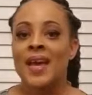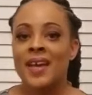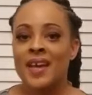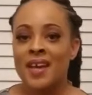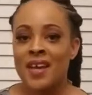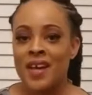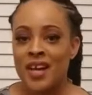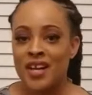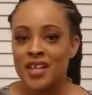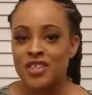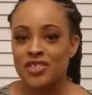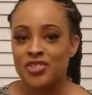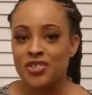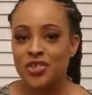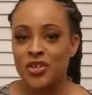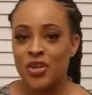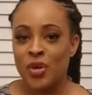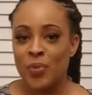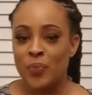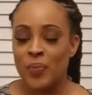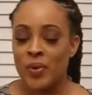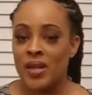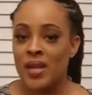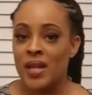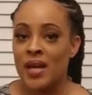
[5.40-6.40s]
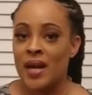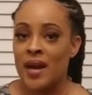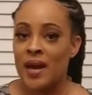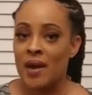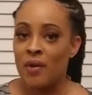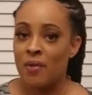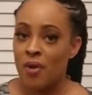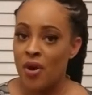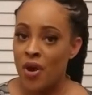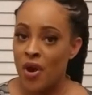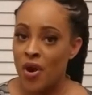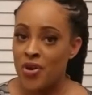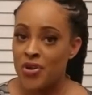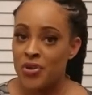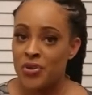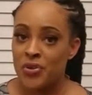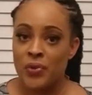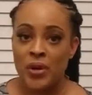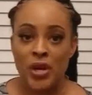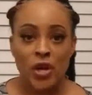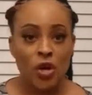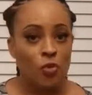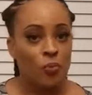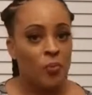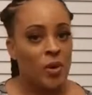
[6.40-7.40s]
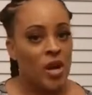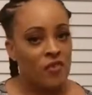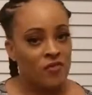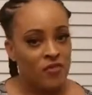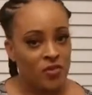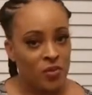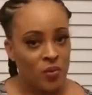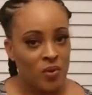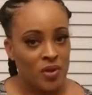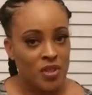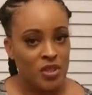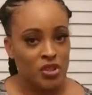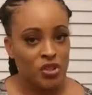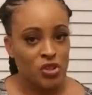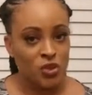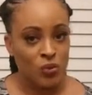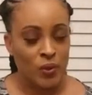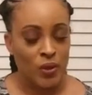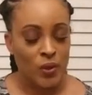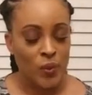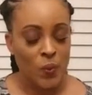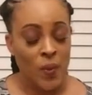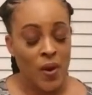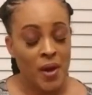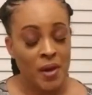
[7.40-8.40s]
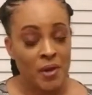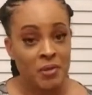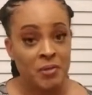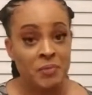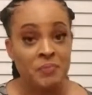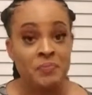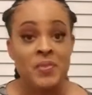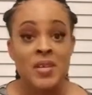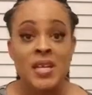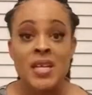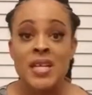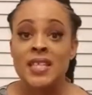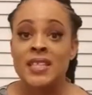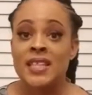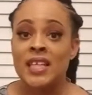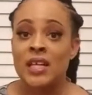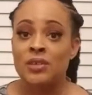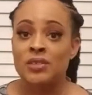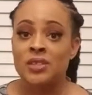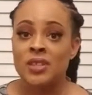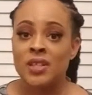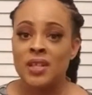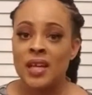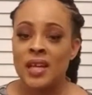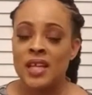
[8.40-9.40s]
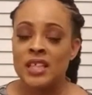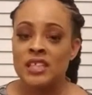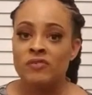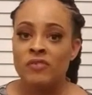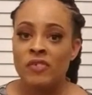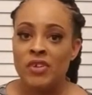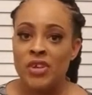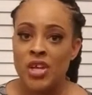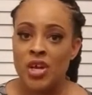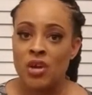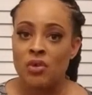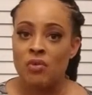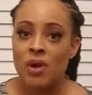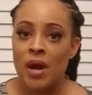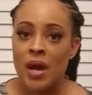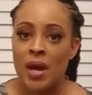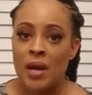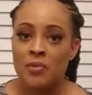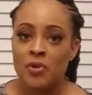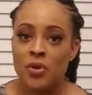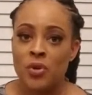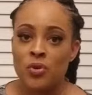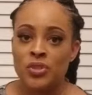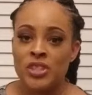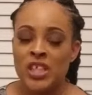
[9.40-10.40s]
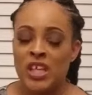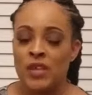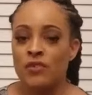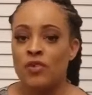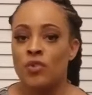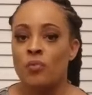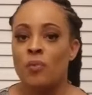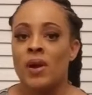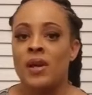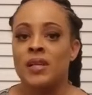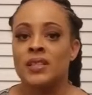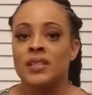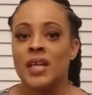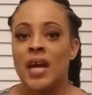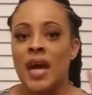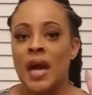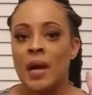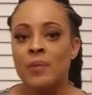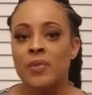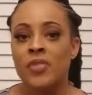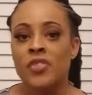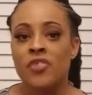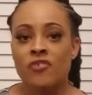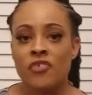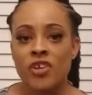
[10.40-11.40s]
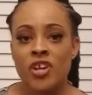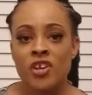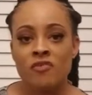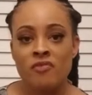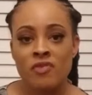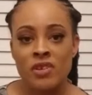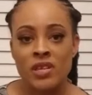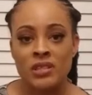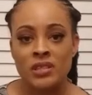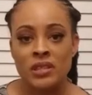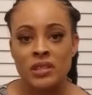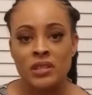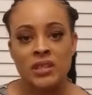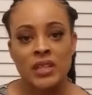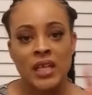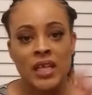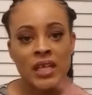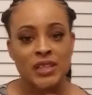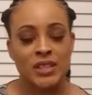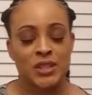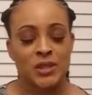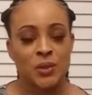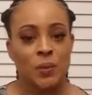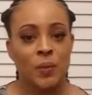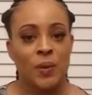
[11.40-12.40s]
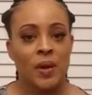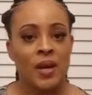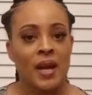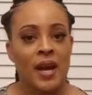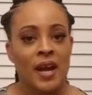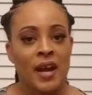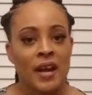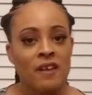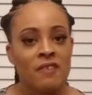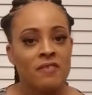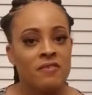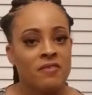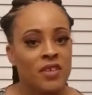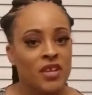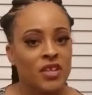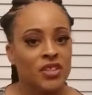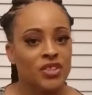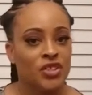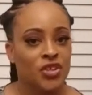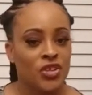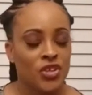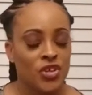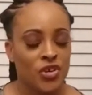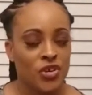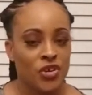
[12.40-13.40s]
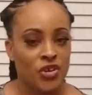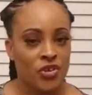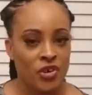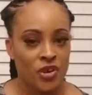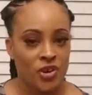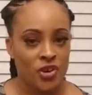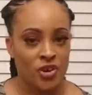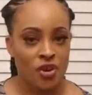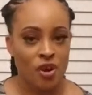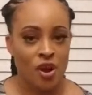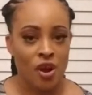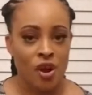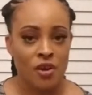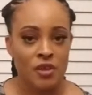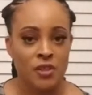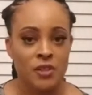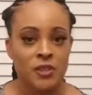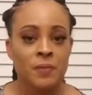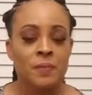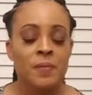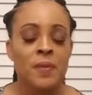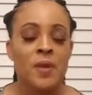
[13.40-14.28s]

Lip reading: guys, your girl Bella, how are you? I hope everyone is doing well. Now in today's video, I'm going to give you my top 3 reasons as to why I think secured credit cards